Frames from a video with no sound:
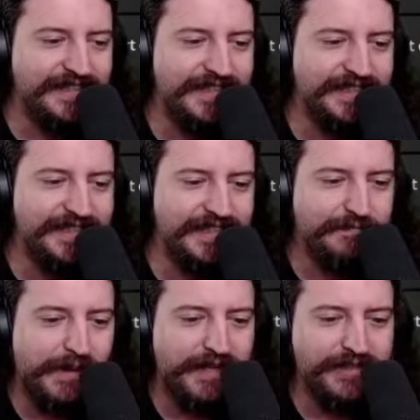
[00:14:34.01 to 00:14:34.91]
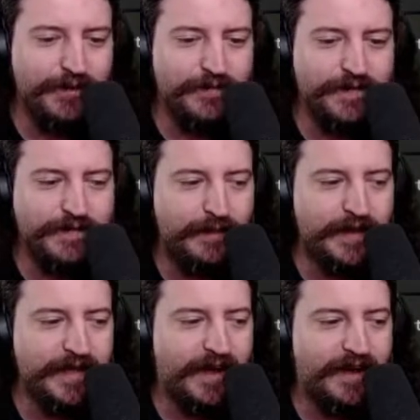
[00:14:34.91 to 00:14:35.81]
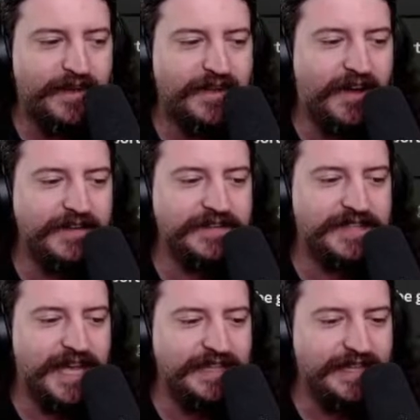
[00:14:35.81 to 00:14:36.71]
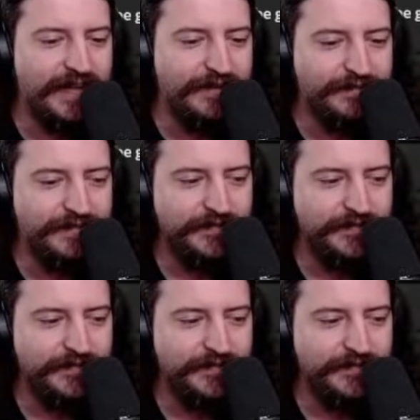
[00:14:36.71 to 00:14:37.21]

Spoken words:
citizen is best known for developing Hong Kong's nightlife.